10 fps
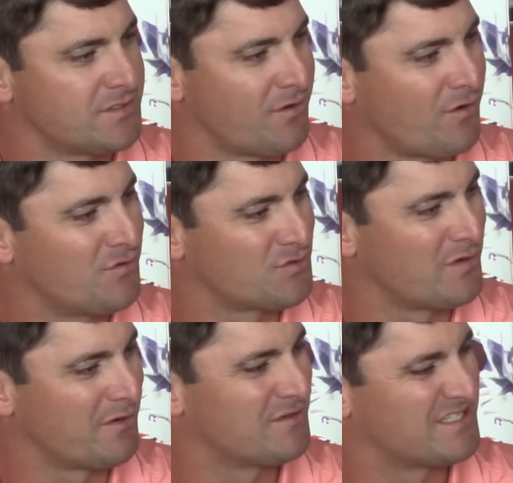you know, Coach
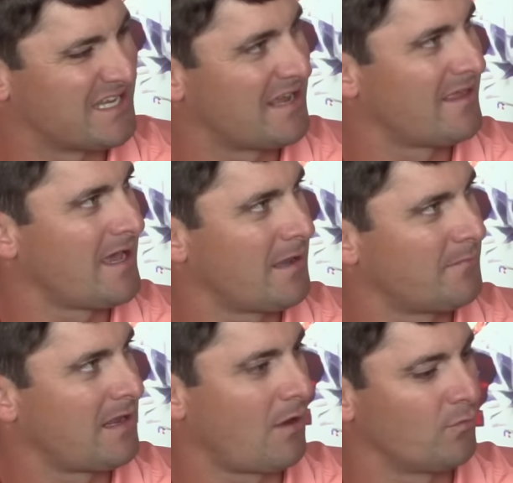Swinney would say that,
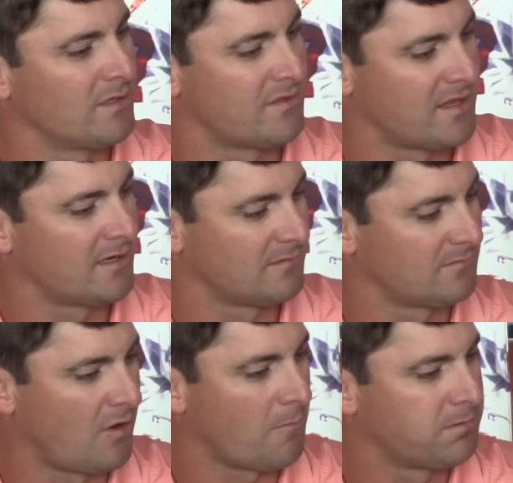but I really think
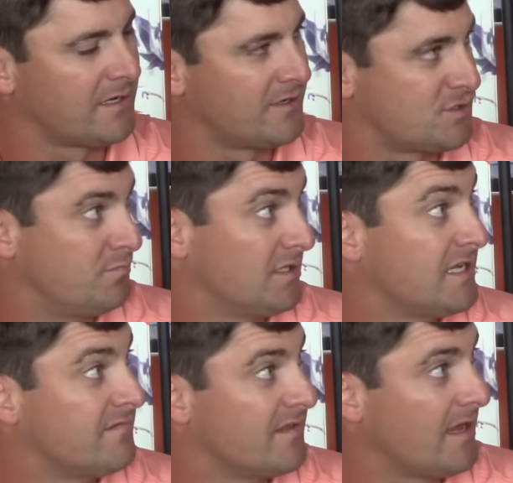our players
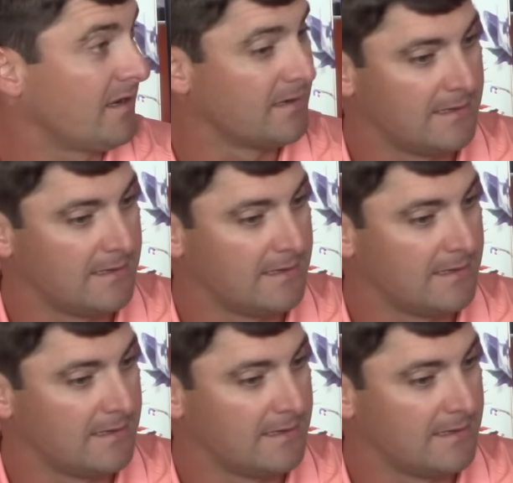believe that,